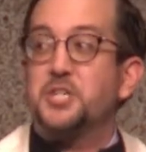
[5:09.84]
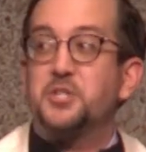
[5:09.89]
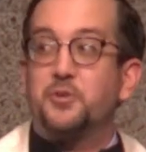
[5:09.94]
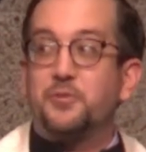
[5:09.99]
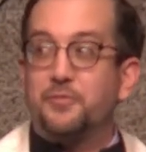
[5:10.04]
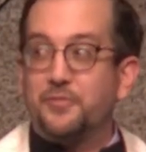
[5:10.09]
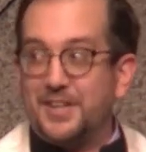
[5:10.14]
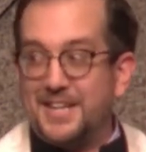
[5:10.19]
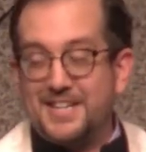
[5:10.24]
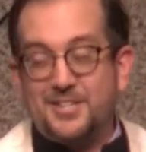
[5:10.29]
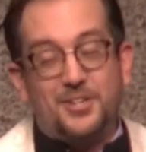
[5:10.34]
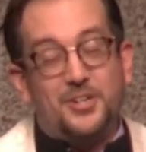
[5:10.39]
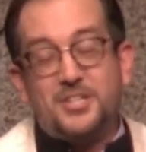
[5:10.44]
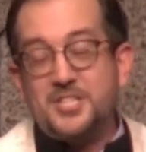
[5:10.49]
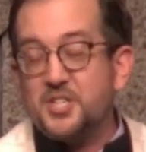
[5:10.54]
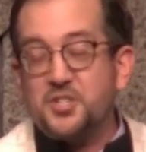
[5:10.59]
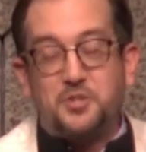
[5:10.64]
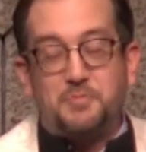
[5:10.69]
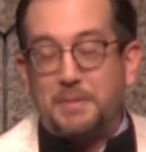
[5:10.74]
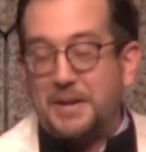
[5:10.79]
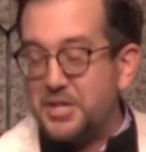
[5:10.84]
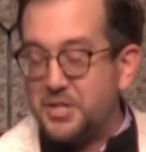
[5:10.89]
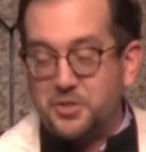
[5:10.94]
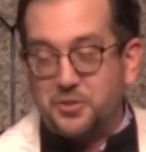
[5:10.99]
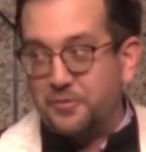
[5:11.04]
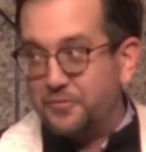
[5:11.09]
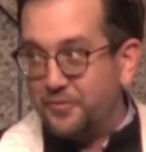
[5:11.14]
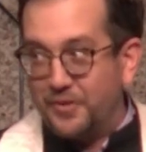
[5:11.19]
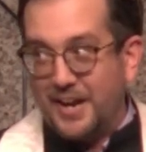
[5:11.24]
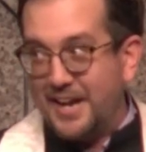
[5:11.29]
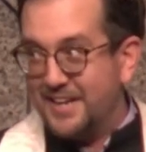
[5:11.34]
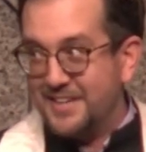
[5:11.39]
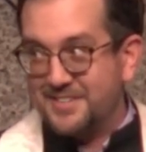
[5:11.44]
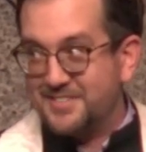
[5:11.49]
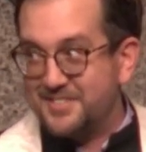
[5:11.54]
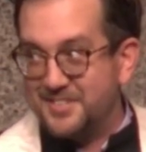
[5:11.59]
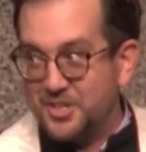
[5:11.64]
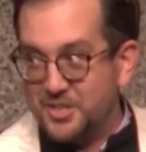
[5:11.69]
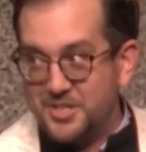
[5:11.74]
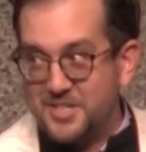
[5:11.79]
they're just special friends.
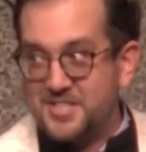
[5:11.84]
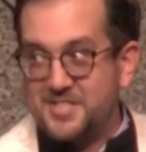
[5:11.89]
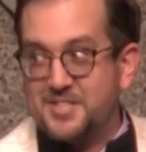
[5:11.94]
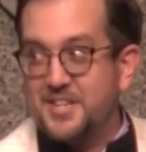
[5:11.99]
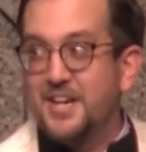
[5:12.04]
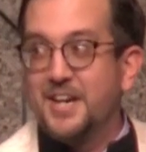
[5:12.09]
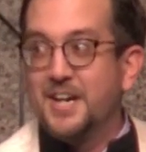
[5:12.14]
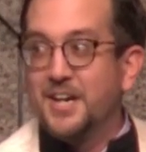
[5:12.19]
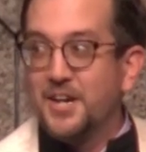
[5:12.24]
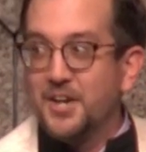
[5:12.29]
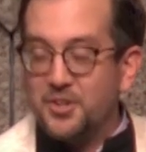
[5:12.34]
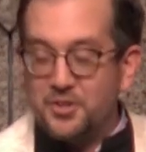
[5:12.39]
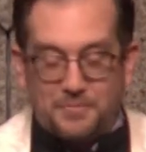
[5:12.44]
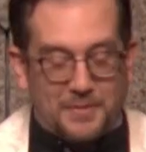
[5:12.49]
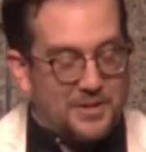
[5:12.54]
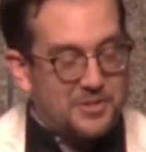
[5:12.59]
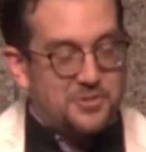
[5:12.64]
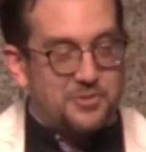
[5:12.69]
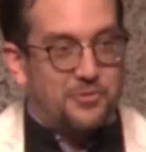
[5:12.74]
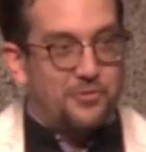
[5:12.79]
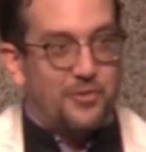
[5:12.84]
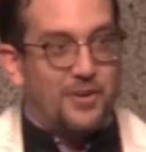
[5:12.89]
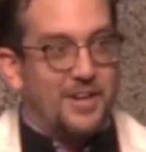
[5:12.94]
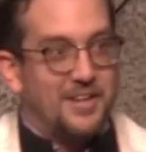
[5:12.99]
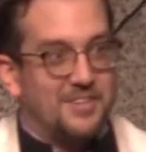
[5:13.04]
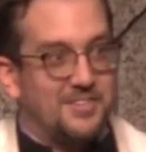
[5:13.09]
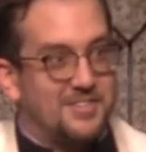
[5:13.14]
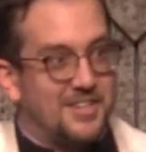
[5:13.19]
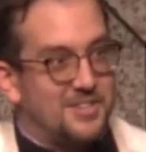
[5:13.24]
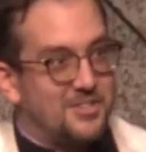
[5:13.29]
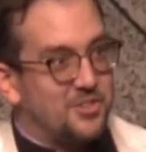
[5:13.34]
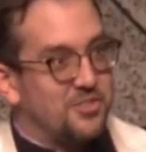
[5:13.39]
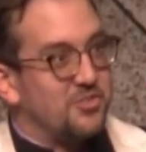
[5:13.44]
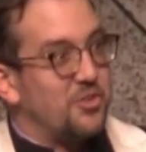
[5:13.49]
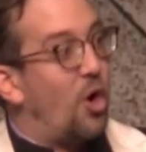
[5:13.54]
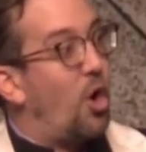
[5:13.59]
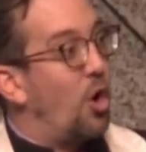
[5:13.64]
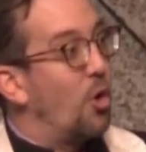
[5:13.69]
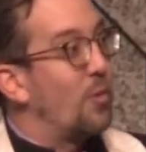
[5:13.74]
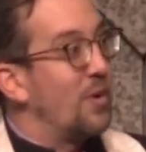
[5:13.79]
They're just special friends that just
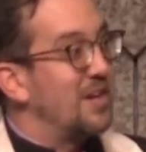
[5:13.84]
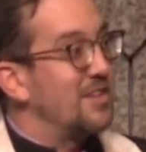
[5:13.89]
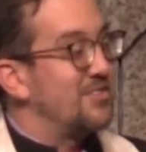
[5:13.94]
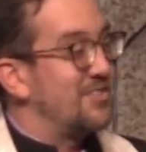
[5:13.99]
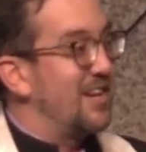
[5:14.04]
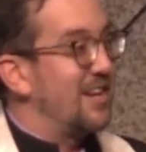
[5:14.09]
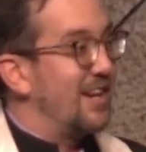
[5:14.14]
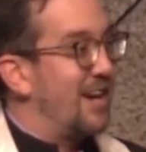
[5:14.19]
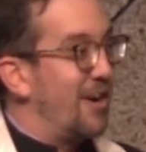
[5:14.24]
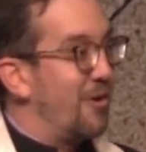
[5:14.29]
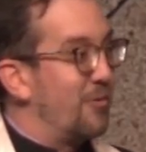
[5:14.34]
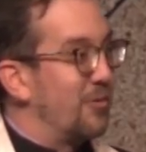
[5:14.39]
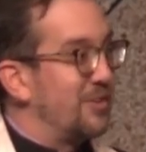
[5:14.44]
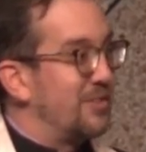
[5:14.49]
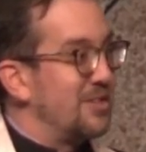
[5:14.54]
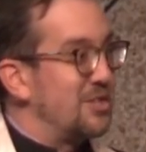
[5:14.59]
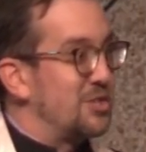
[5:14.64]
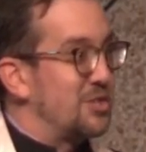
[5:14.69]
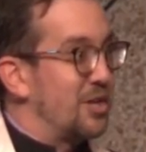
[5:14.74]
always hang out with each other